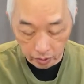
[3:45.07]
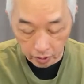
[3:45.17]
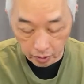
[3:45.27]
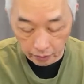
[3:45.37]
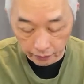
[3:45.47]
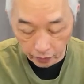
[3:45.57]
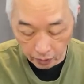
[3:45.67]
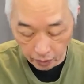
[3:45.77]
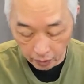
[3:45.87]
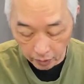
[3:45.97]
of
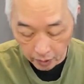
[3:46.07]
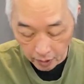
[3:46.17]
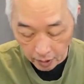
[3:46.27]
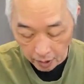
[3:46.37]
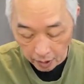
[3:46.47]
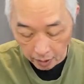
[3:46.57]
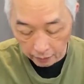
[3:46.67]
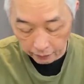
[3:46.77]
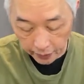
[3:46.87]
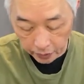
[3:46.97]
our
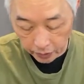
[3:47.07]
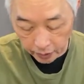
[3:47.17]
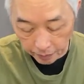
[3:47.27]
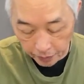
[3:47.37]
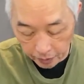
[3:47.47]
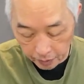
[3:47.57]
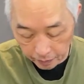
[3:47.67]
fingertips.